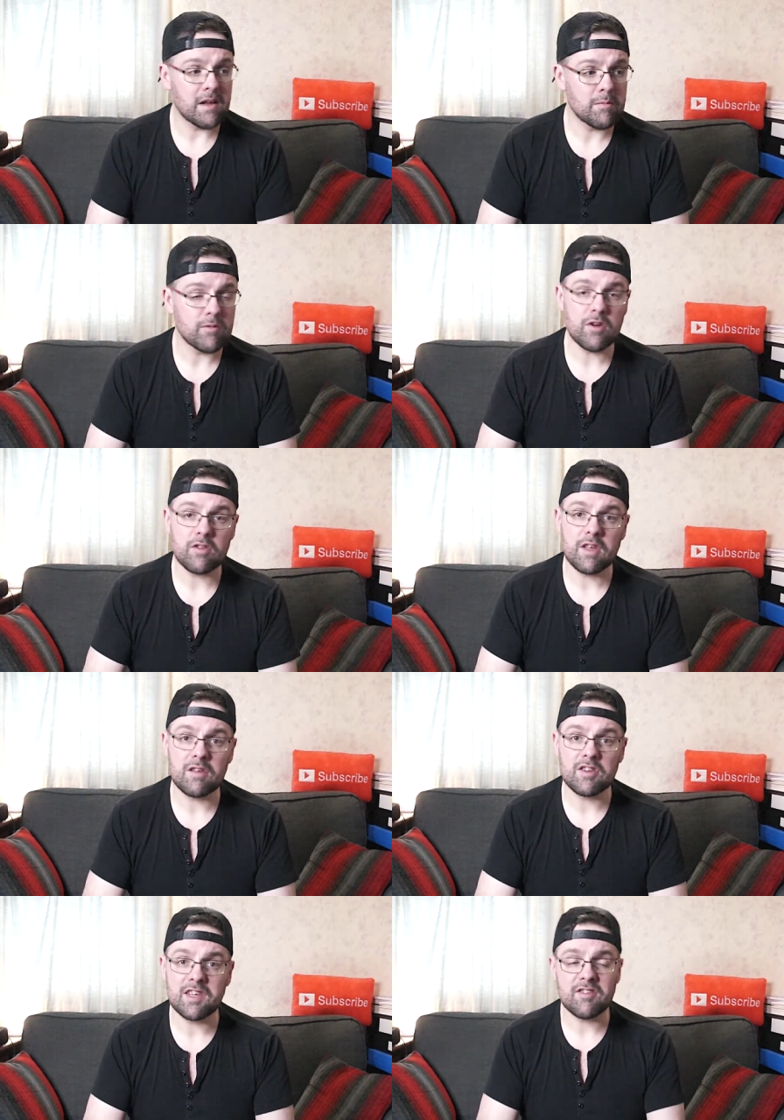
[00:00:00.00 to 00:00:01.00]
comes on,
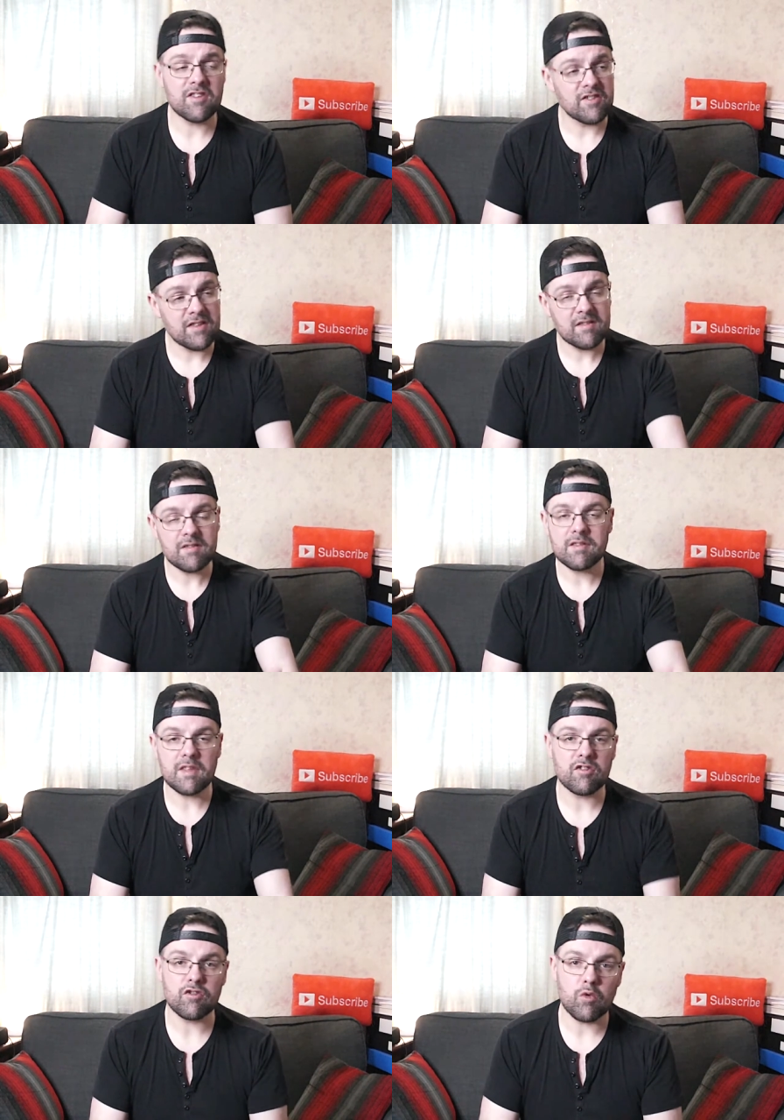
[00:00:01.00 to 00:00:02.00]
then she says, "Isn't
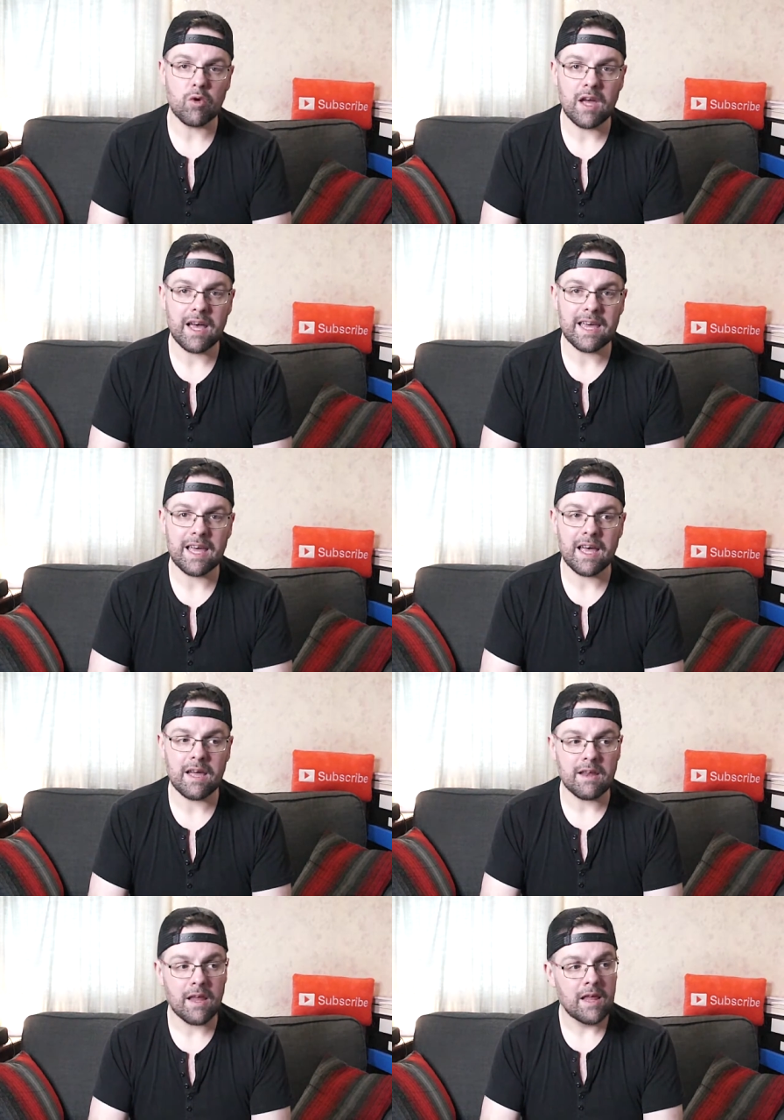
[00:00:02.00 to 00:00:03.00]
this story, I
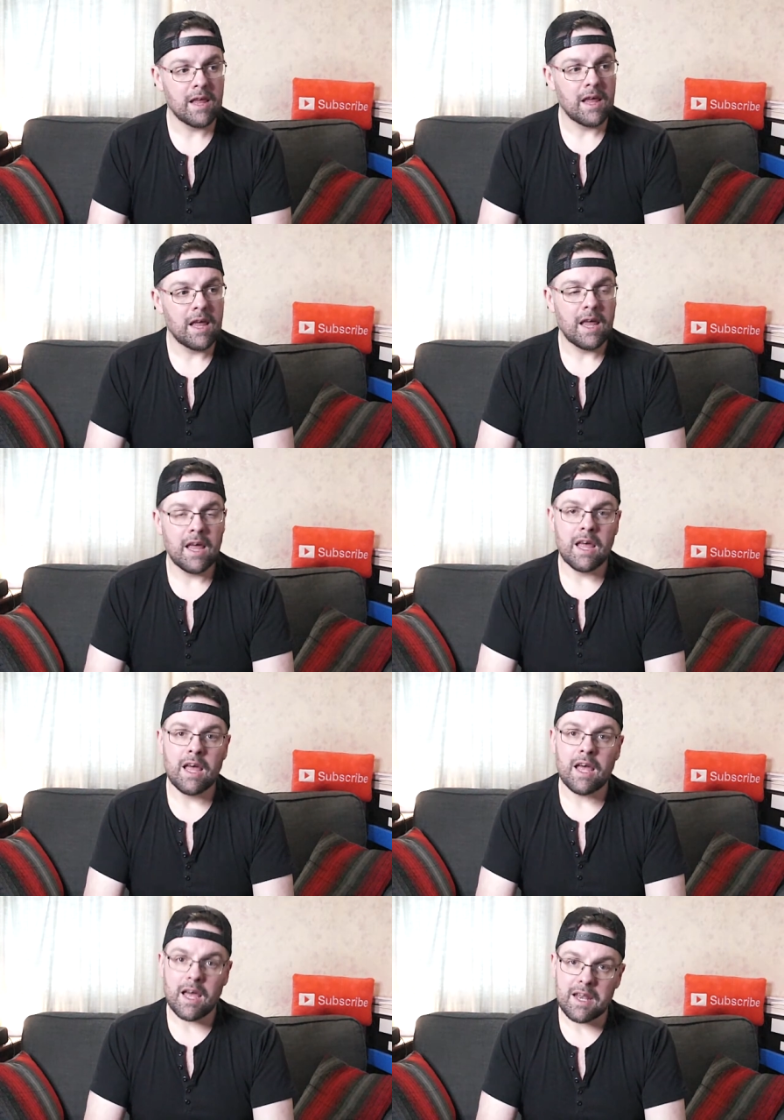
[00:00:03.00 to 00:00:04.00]
had
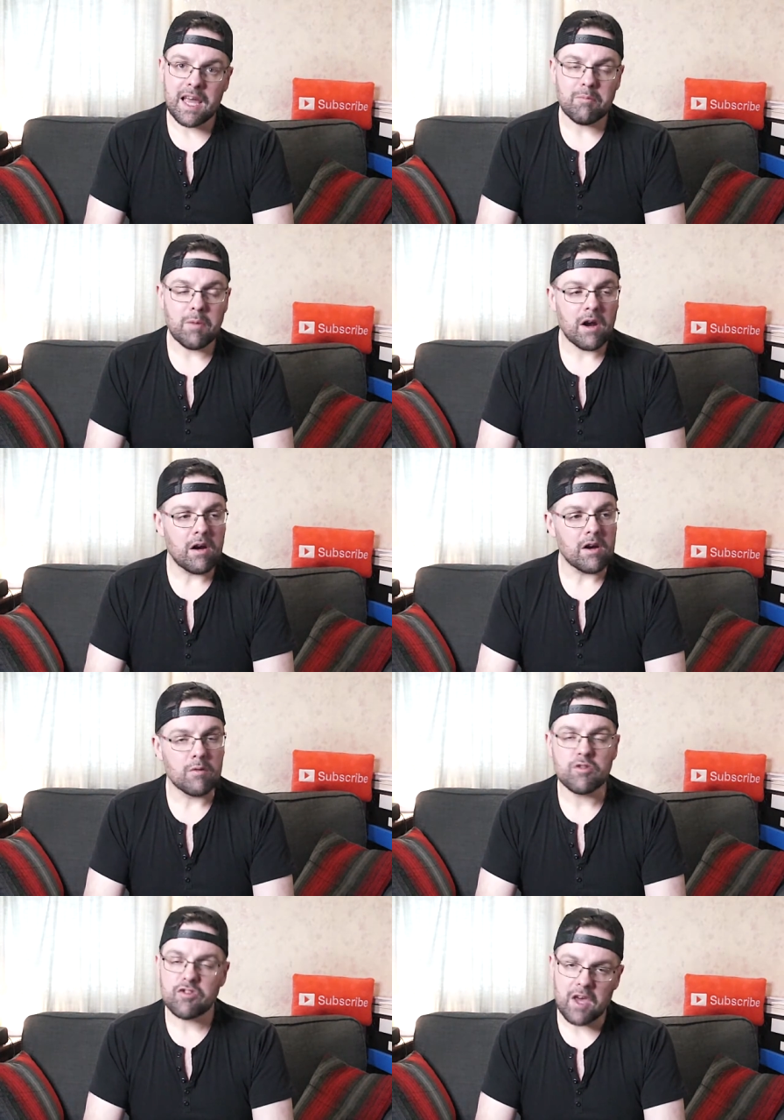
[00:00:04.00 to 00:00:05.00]
a nightmare and
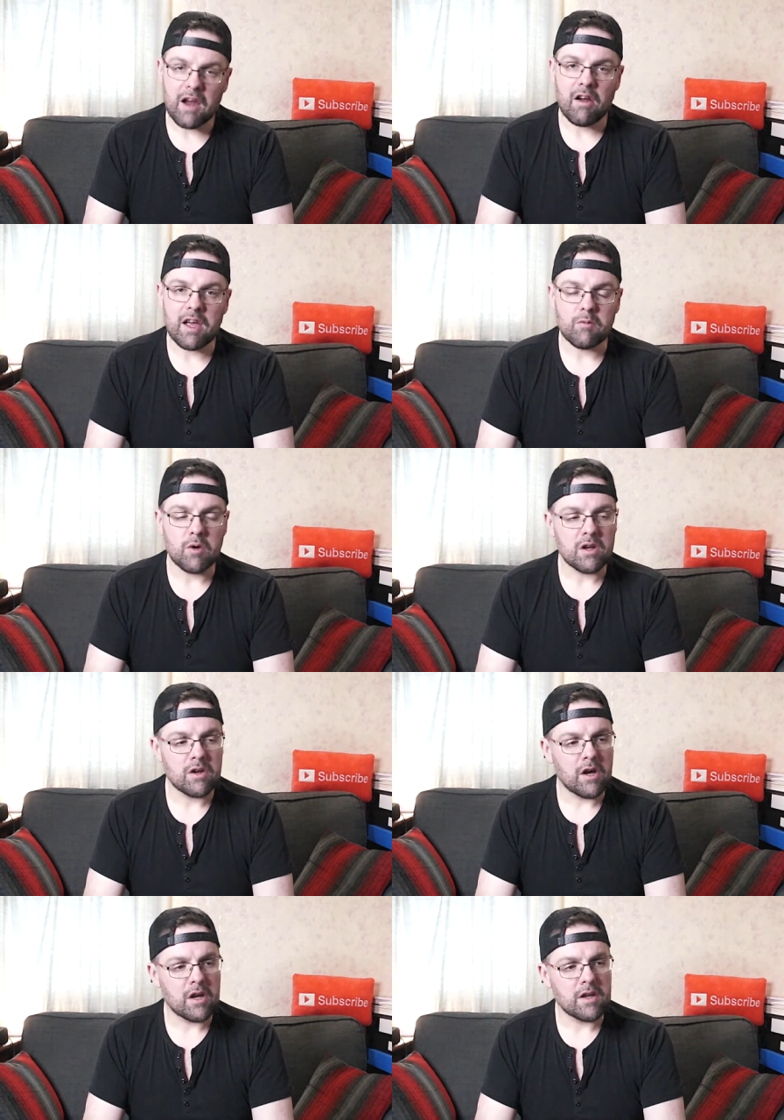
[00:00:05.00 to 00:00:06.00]
it was scary and
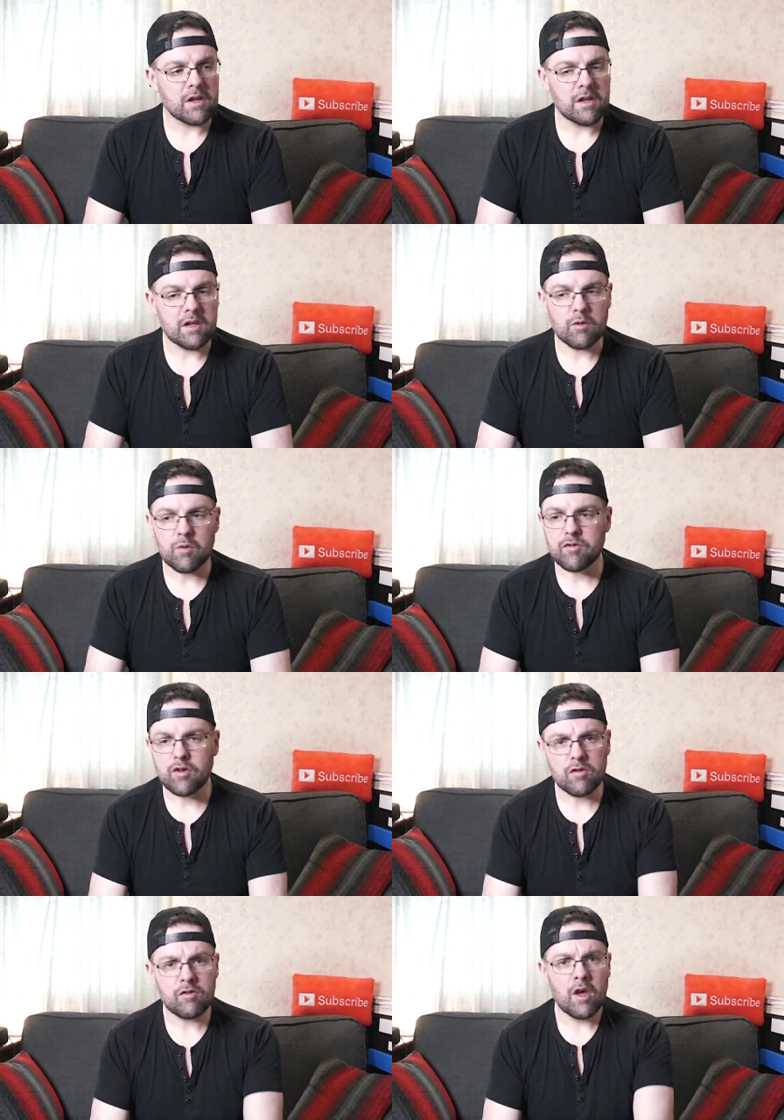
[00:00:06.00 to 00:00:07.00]
whatnot, and you know, if
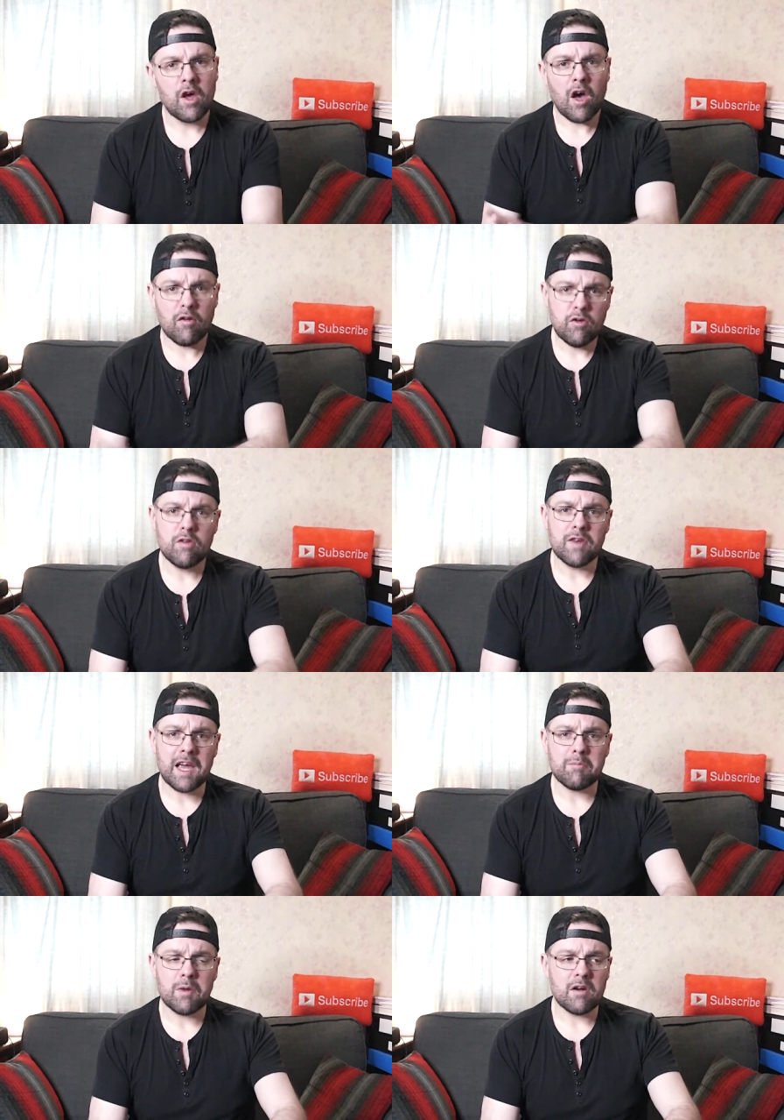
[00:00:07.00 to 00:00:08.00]
you have
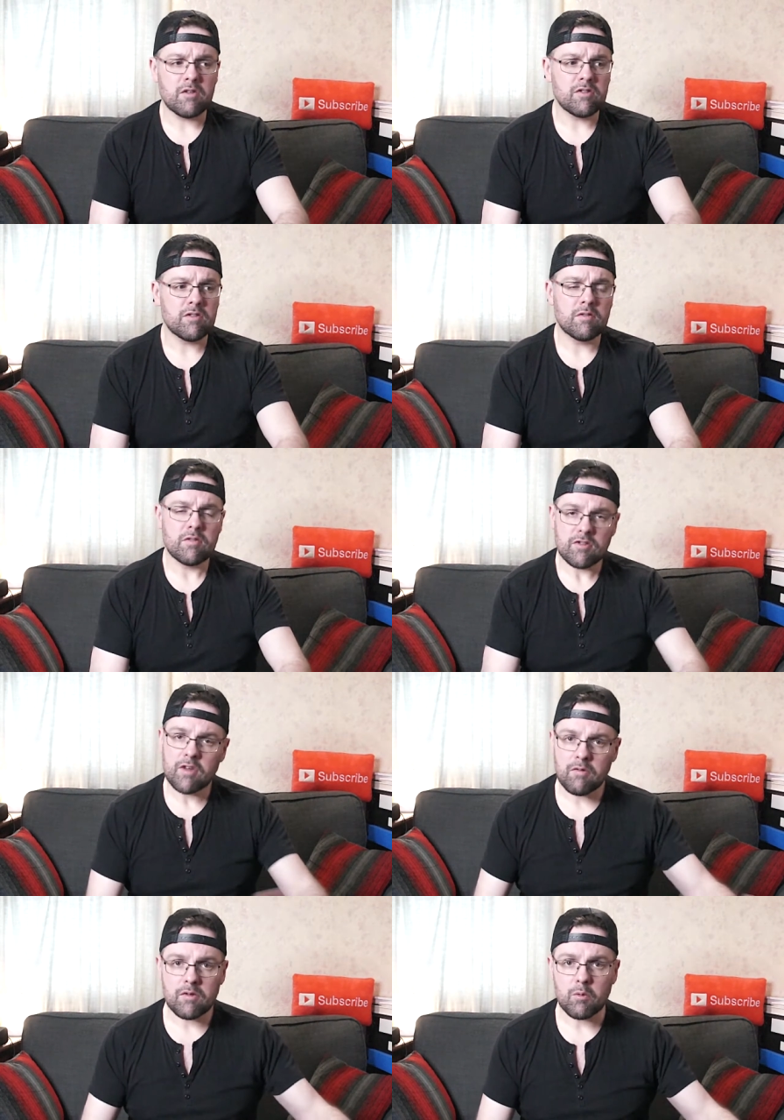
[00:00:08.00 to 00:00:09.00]
nightmares, it's
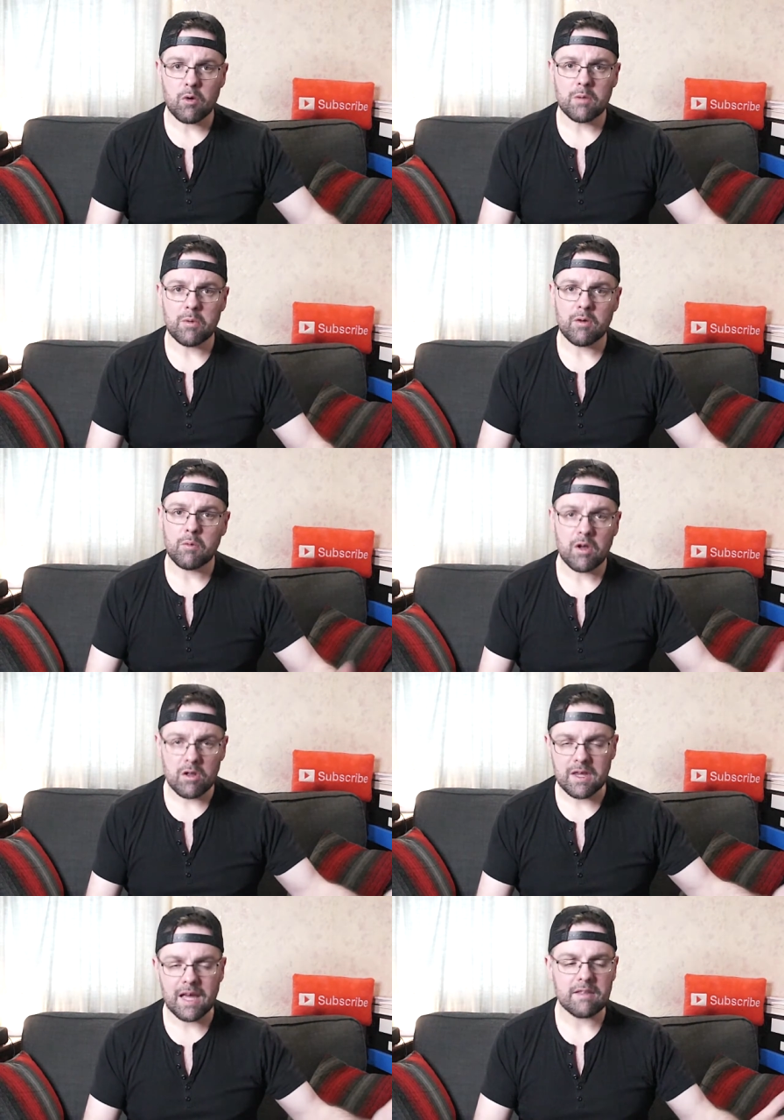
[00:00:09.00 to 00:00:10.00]
nothing to worry about, we
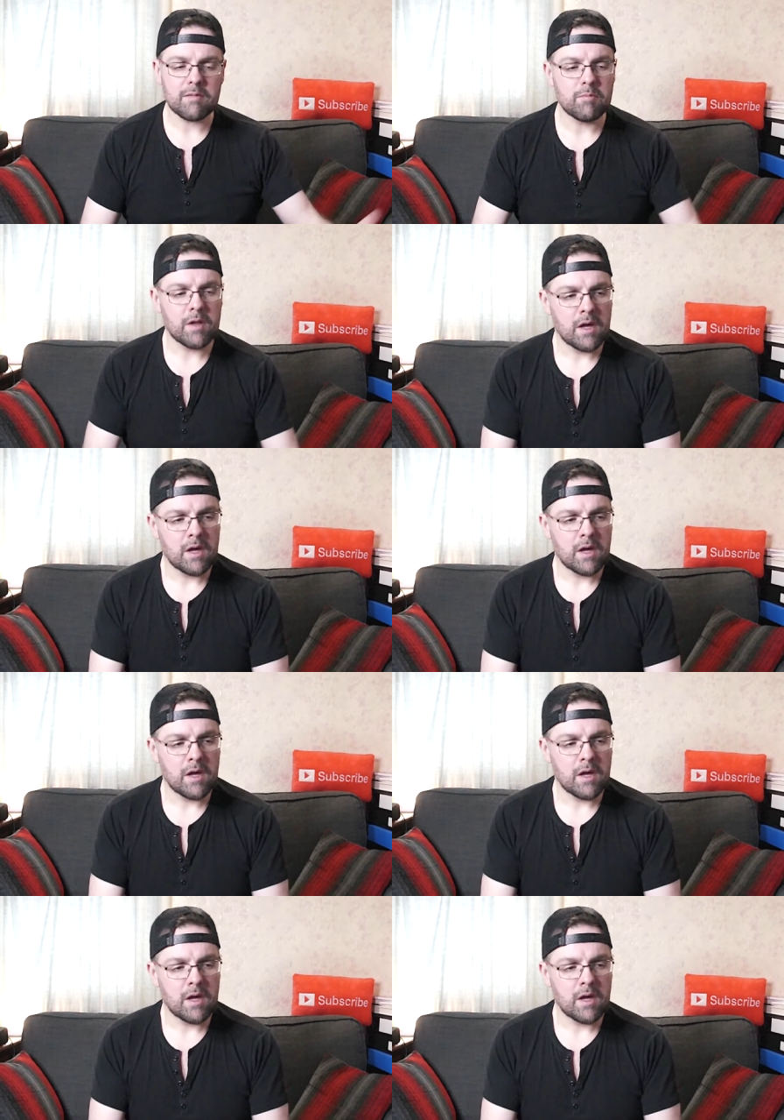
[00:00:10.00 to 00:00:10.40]
all get them,